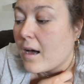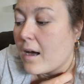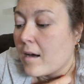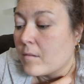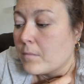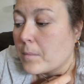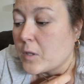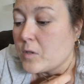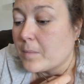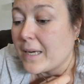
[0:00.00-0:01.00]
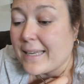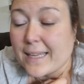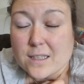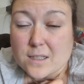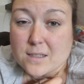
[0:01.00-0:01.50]
Um, most of my
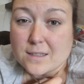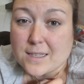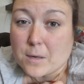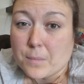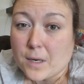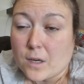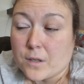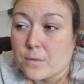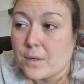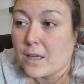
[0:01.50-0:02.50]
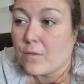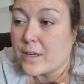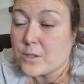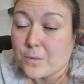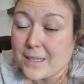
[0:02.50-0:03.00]
links down below, if
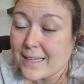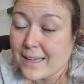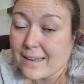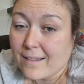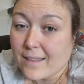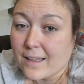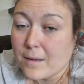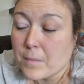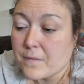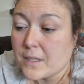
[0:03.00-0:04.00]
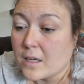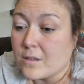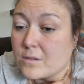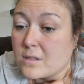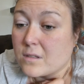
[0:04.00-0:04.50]
I do link anything in my
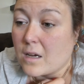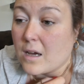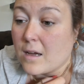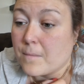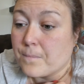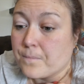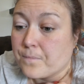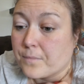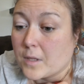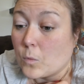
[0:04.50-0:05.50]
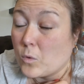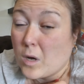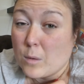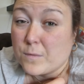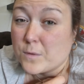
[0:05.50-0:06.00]
videos, um, will
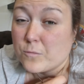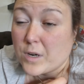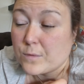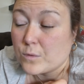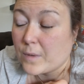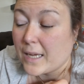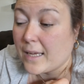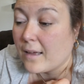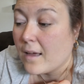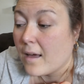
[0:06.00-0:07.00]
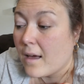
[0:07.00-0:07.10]
come from Ravelry.